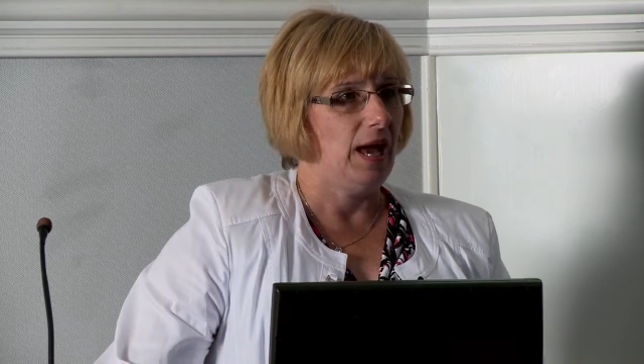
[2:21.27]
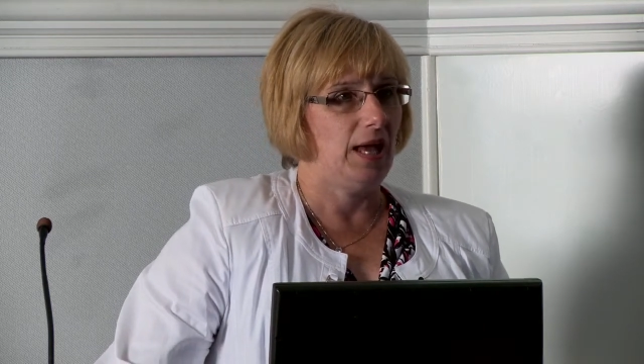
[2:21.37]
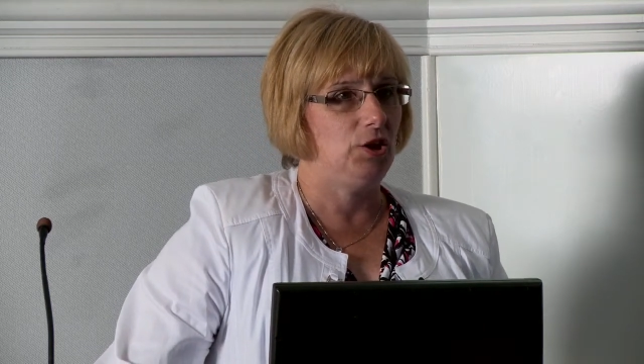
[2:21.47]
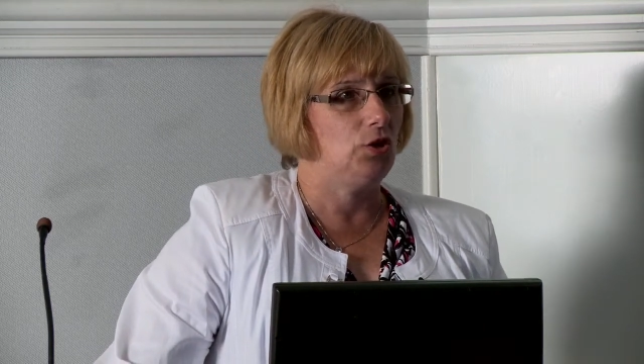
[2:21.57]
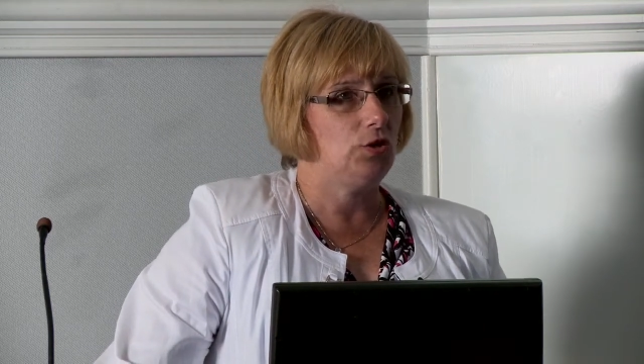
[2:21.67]

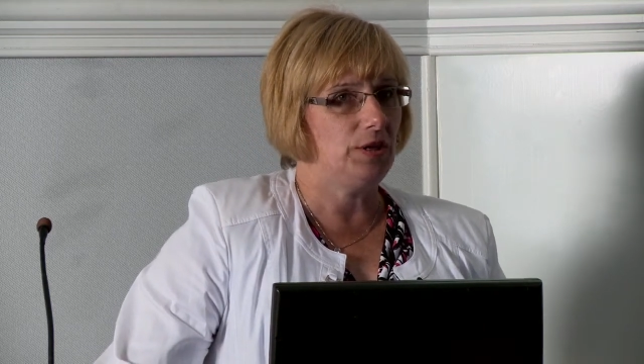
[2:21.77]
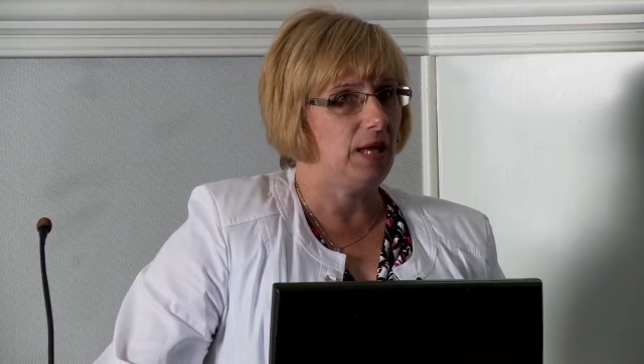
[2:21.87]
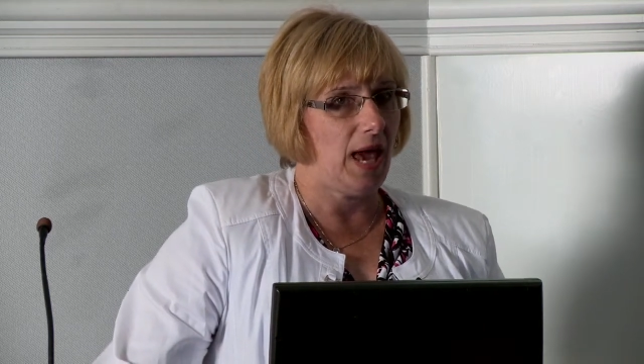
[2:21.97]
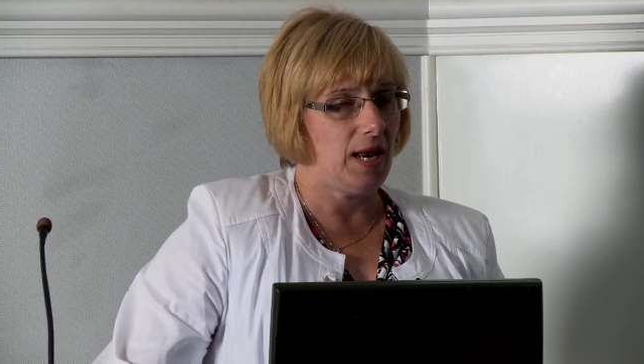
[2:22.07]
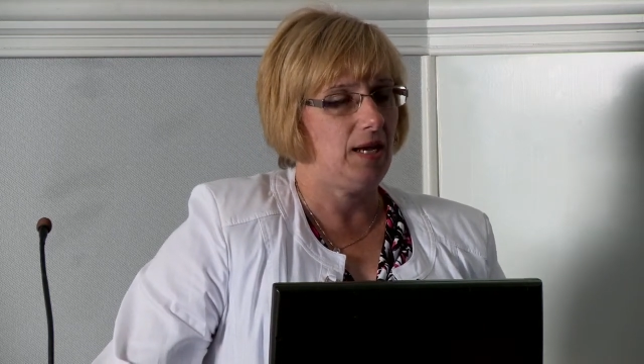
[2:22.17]
and you couldn't
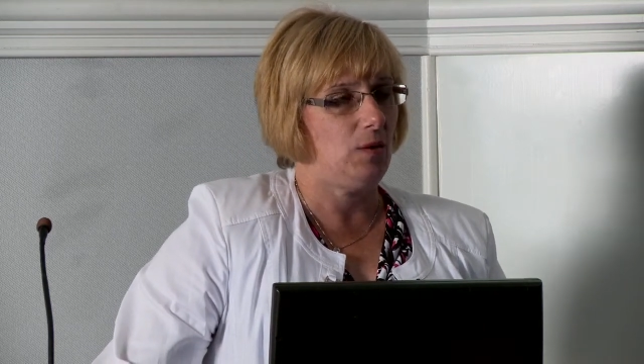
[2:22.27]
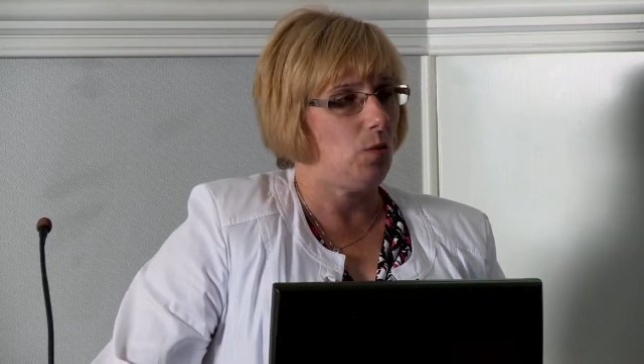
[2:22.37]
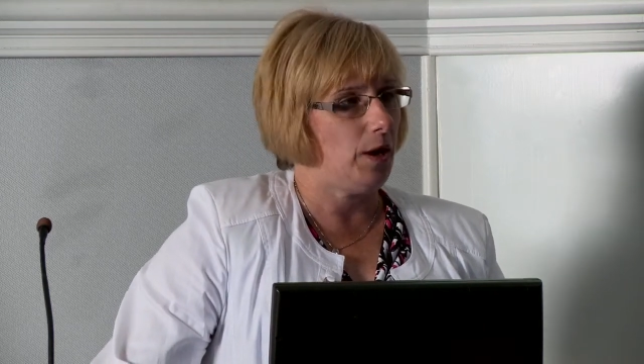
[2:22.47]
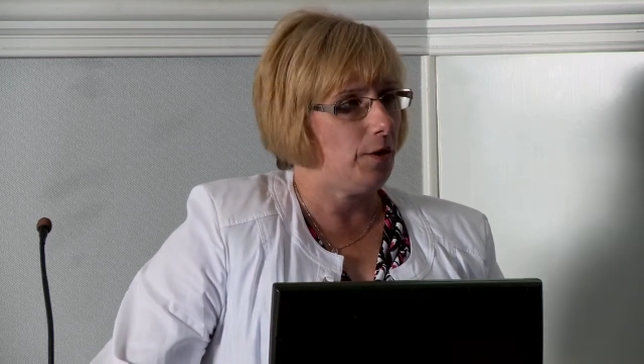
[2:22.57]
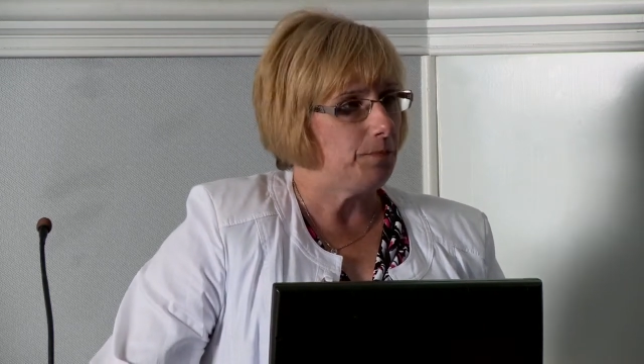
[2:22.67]
get
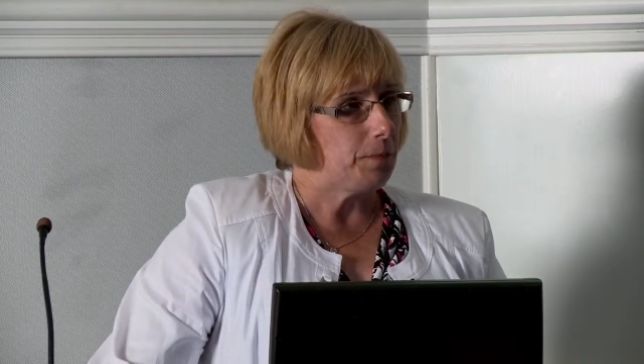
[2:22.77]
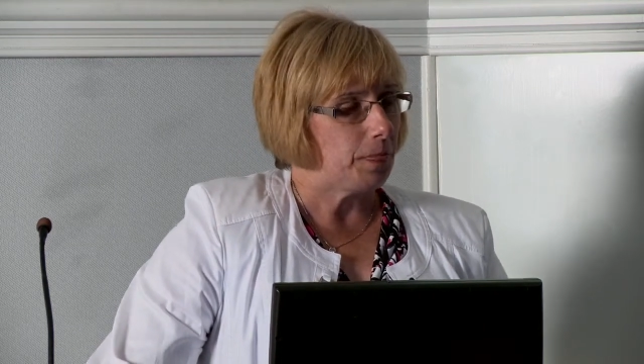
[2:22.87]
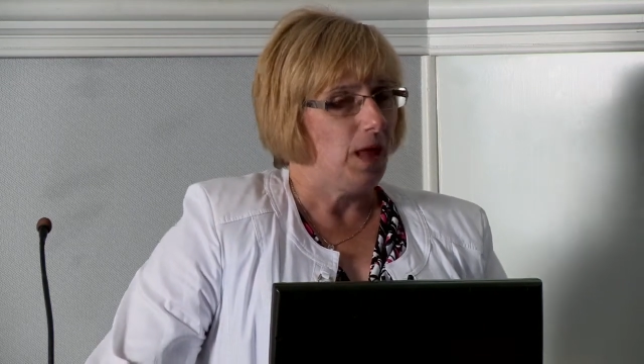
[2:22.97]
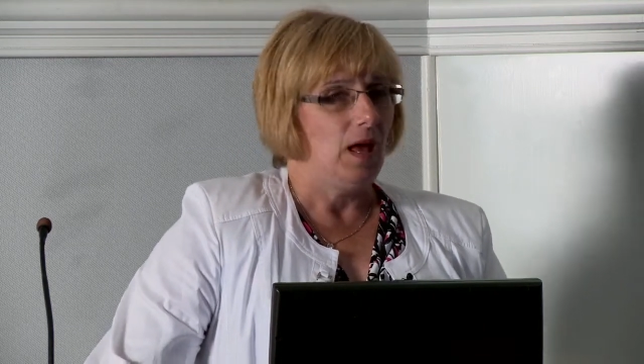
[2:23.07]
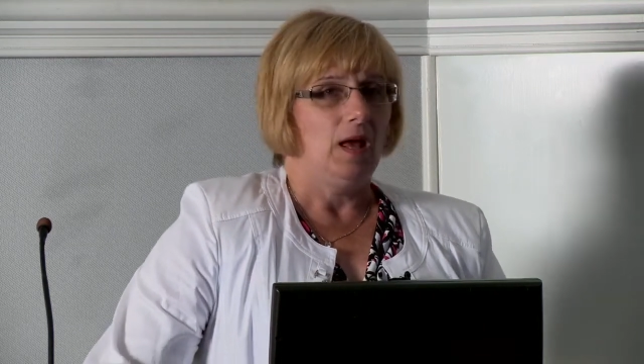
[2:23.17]
anywhere.
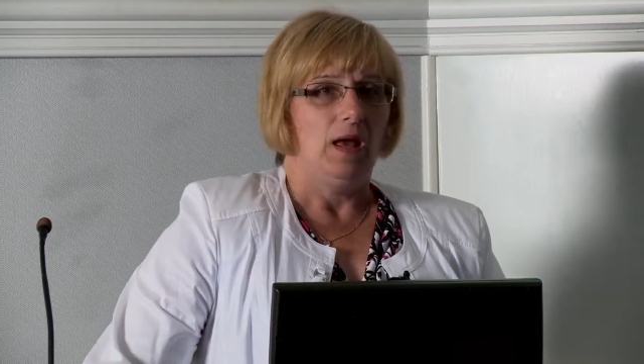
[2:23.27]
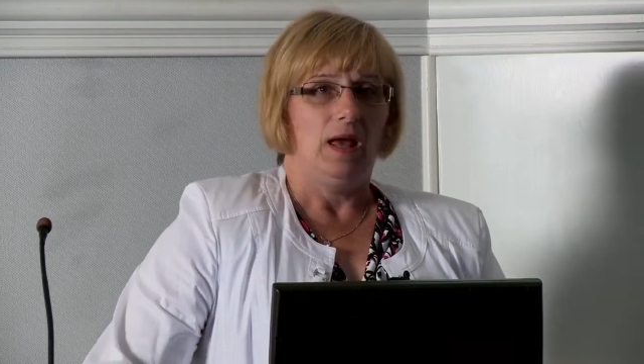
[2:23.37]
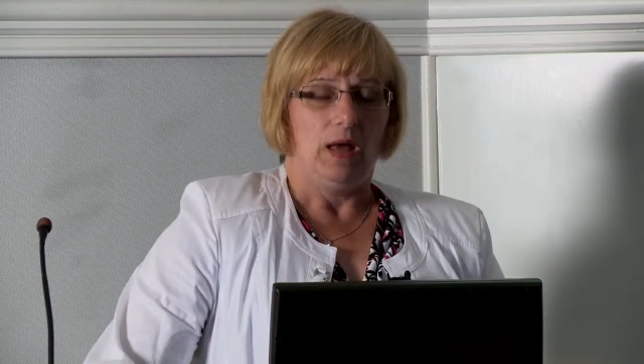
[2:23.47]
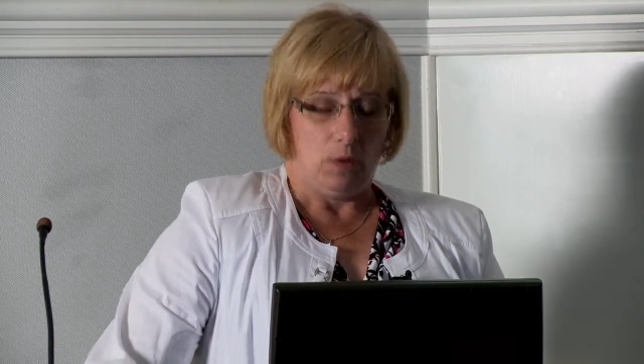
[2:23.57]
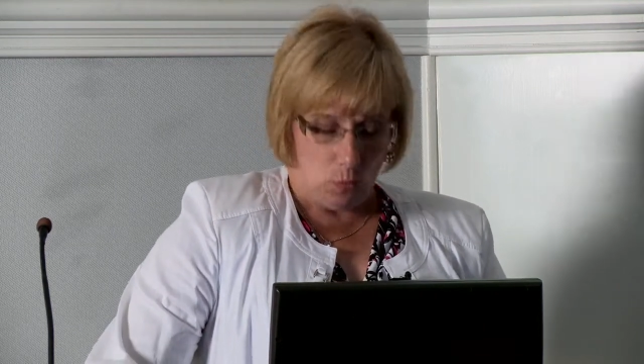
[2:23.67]

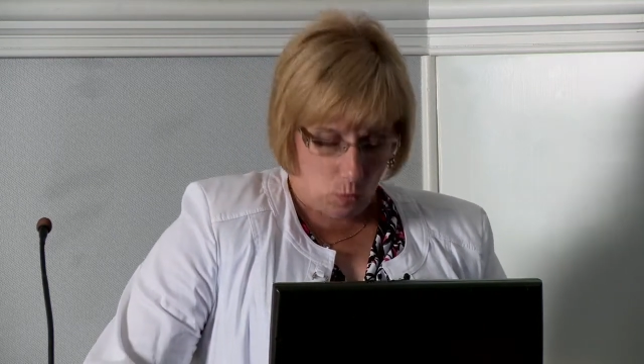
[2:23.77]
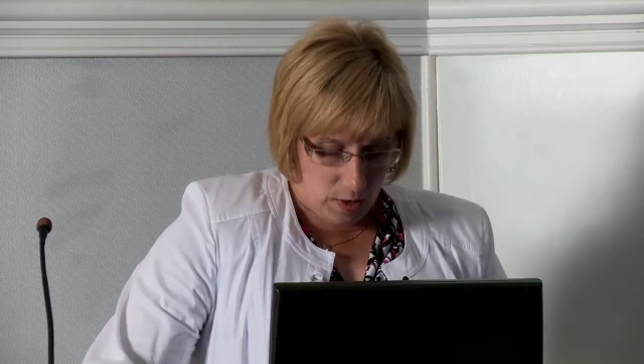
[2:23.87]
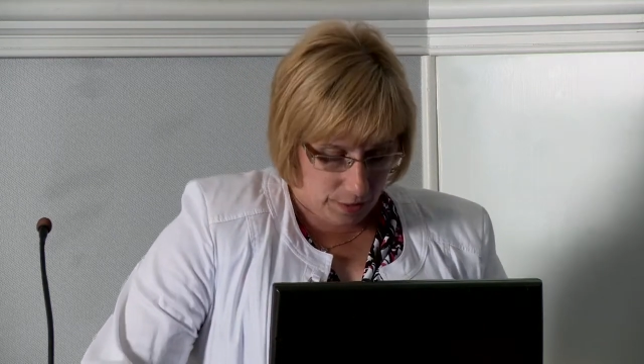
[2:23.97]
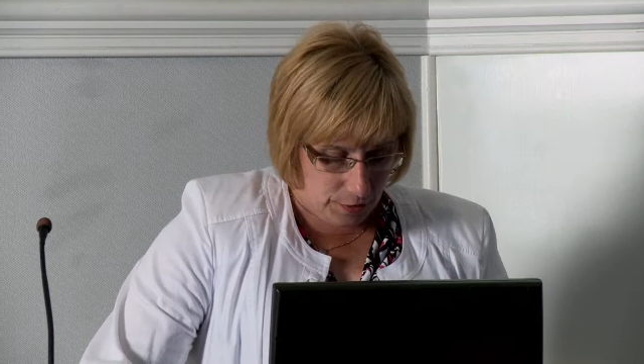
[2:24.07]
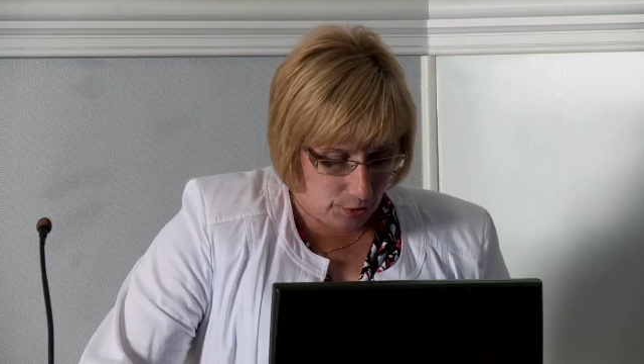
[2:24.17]

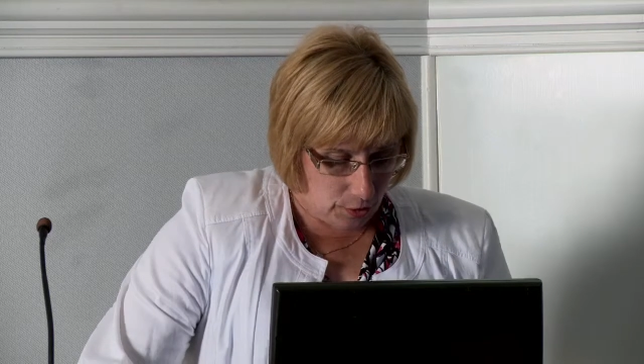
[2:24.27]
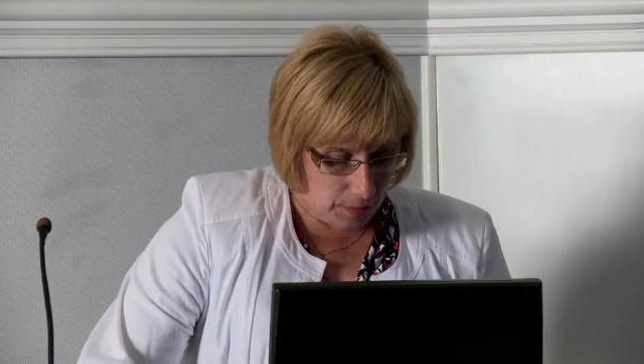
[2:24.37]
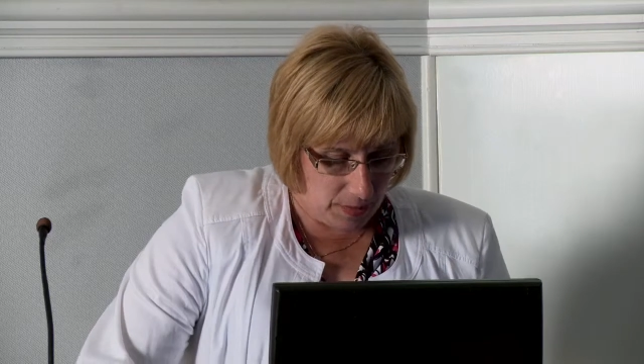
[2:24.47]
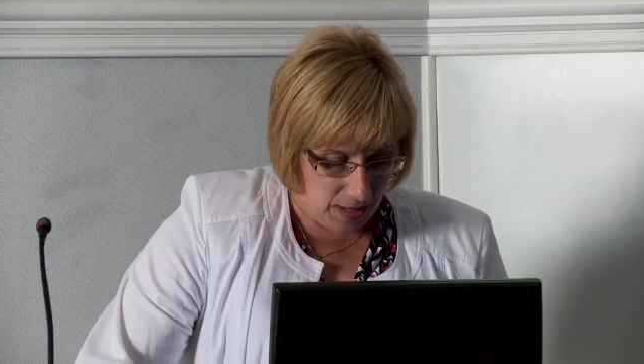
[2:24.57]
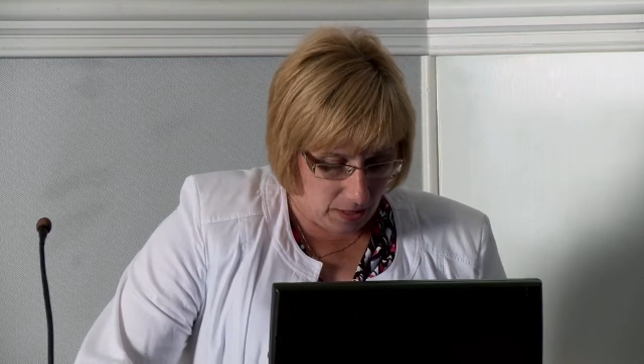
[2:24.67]
With your
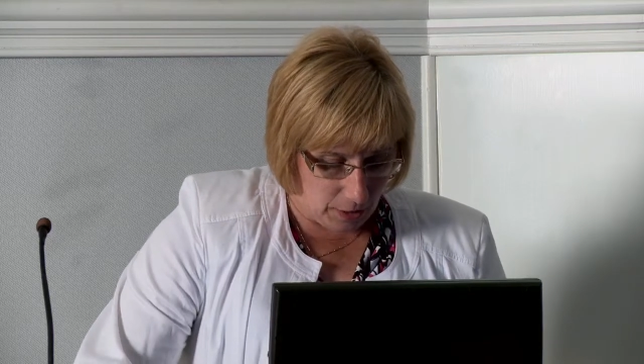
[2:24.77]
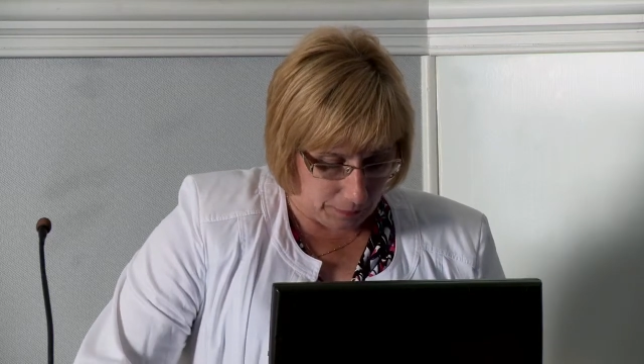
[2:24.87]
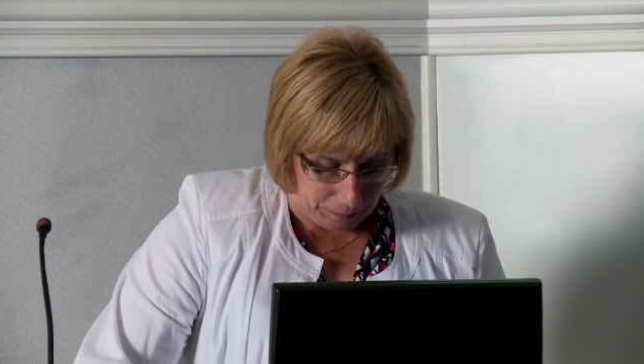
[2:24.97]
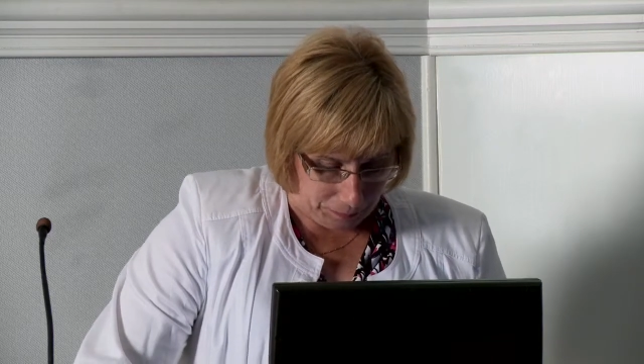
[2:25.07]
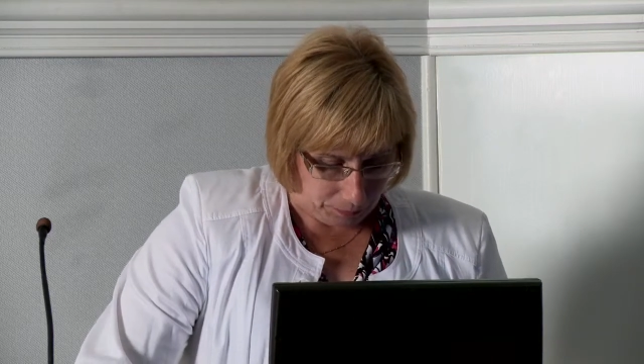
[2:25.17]
appeal,